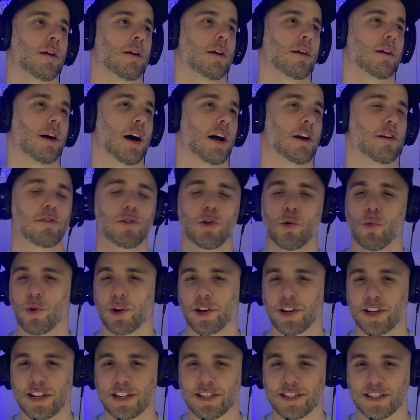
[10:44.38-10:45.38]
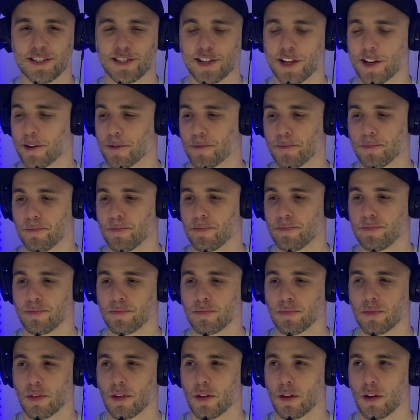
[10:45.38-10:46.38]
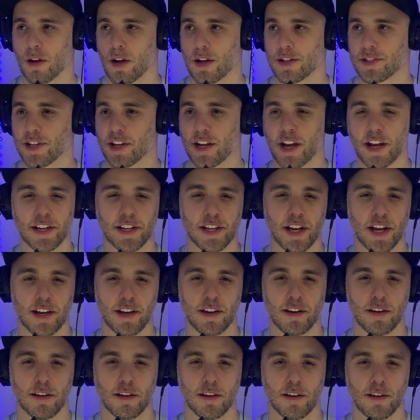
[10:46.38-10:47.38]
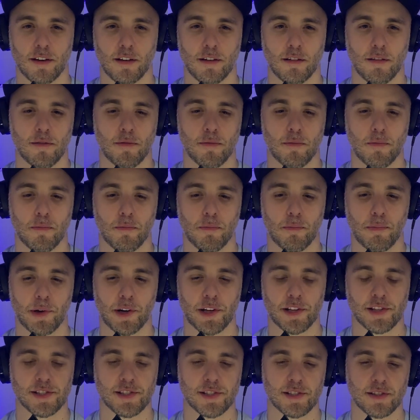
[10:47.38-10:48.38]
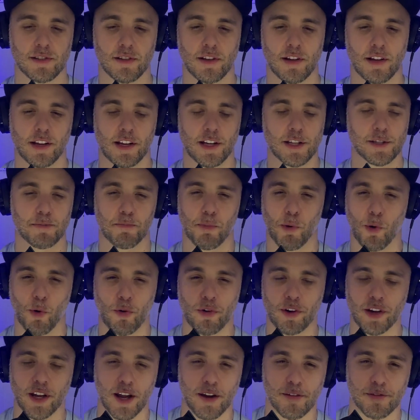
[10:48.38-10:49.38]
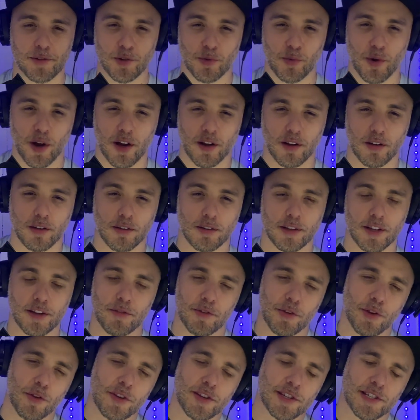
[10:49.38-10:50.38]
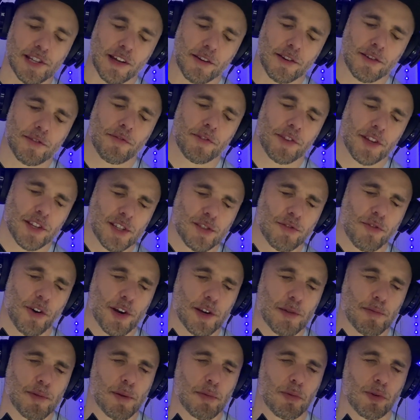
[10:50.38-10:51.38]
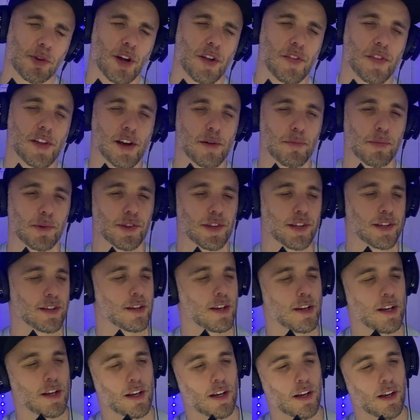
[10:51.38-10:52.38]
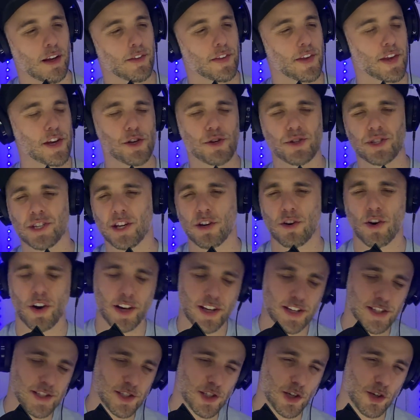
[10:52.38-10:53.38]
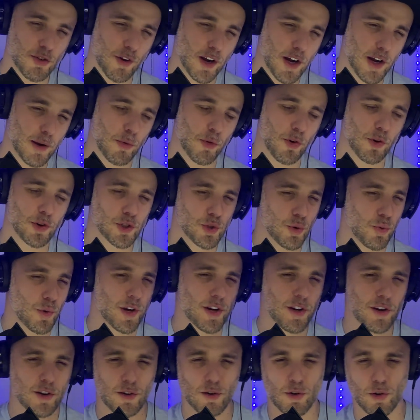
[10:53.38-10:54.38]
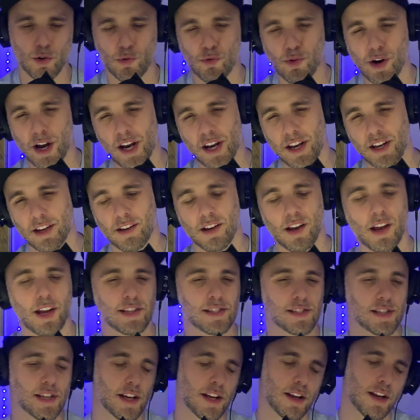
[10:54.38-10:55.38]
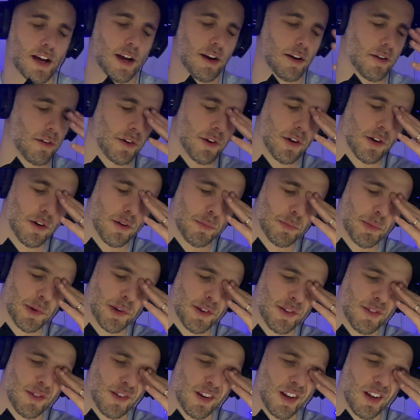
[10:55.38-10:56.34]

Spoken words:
I don't know what it is. It's like I get it, but it gets boring after a while. Even though there's funny people on there, but then you see it on Instagram or Twitter or Reddit. It's like, I don't know. But